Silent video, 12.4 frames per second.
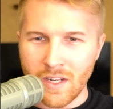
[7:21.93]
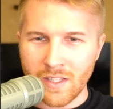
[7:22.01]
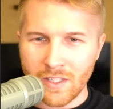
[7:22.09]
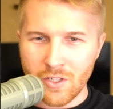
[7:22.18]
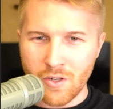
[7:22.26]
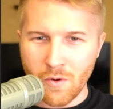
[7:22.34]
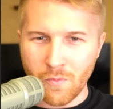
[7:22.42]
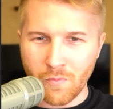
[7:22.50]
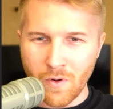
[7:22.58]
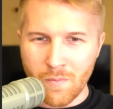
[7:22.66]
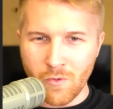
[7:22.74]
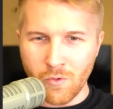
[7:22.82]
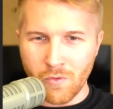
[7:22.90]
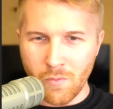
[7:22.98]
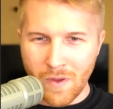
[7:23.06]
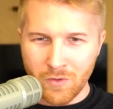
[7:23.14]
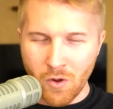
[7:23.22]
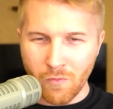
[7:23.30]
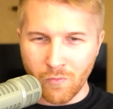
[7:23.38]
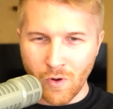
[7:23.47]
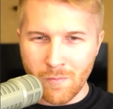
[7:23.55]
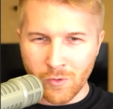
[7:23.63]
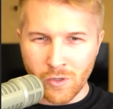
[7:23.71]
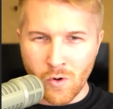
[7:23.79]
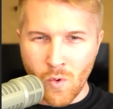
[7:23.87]
Today I'd like to go from we have to go
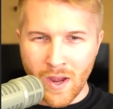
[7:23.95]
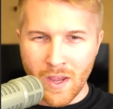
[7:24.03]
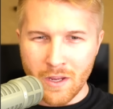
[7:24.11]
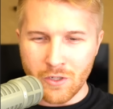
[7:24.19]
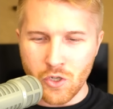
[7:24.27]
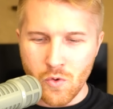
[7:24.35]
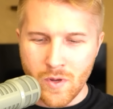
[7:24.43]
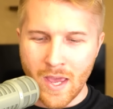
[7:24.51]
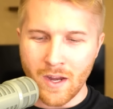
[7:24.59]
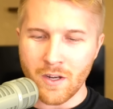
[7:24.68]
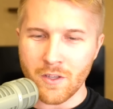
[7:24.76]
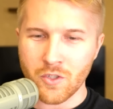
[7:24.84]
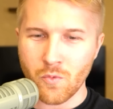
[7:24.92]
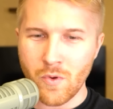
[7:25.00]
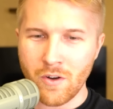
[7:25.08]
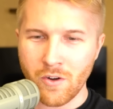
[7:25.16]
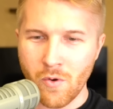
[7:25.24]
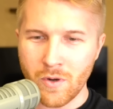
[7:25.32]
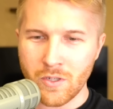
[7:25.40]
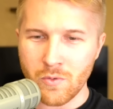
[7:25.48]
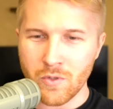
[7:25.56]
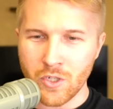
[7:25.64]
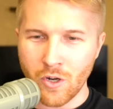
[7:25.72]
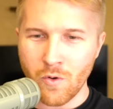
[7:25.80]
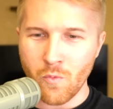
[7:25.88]
from Uruguay to Canada. So we are going to
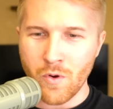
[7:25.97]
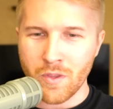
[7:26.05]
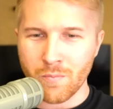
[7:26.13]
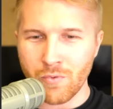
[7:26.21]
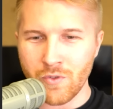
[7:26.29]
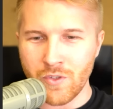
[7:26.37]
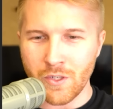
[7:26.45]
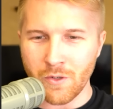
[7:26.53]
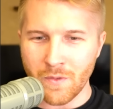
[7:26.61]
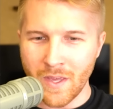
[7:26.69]
start with Brazil.